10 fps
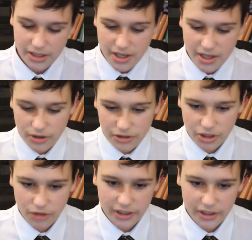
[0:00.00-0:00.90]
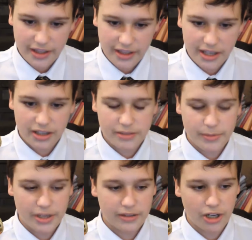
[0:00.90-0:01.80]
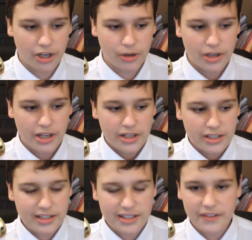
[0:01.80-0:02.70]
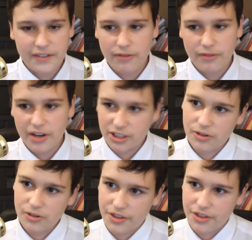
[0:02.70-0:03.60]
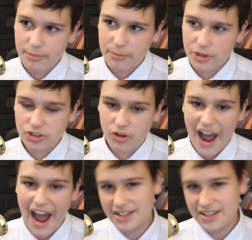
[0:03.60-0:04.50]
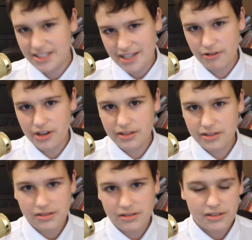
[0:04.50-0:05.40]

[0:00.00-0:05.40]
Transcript: You've got to start really thinking, because I mean, you know, year 7, year 8, you do got to think, but it's not as serious.